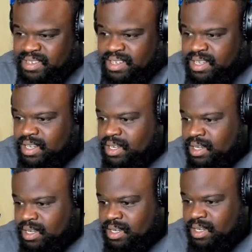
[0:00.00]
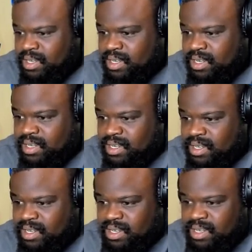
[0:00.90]

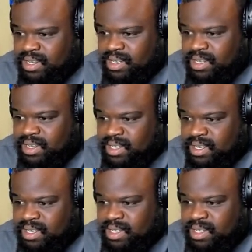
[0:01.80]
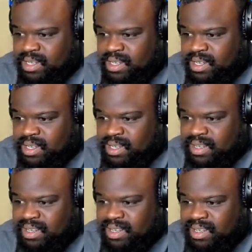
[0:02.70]

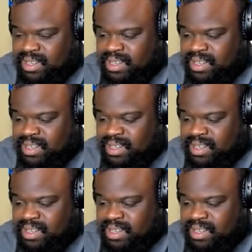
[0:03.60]
Nobody speaks.